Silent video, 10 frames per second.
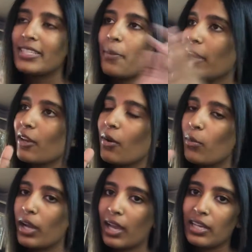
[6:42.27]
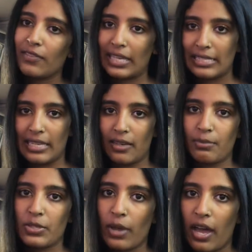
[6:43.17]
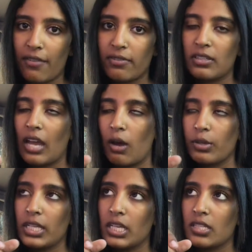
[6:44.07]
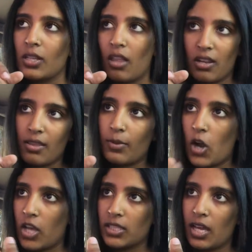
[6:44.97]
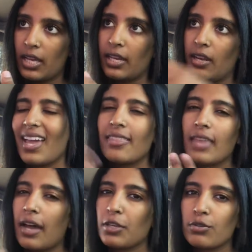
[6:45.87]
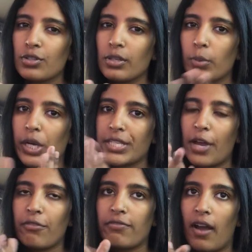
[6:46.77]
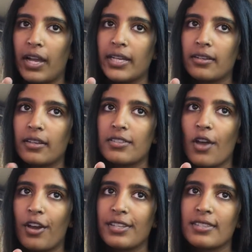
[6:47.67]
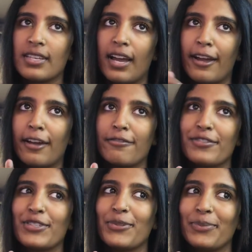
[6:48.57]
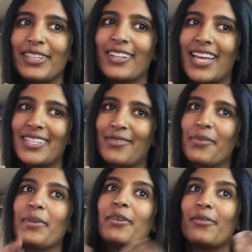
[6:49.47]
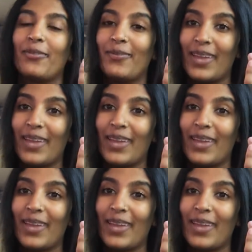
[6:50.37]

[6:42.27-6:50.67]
Depending on what kind of exams you have, nowadays a lot of them are online and that usually works out fine because honestly I have too many classes for me to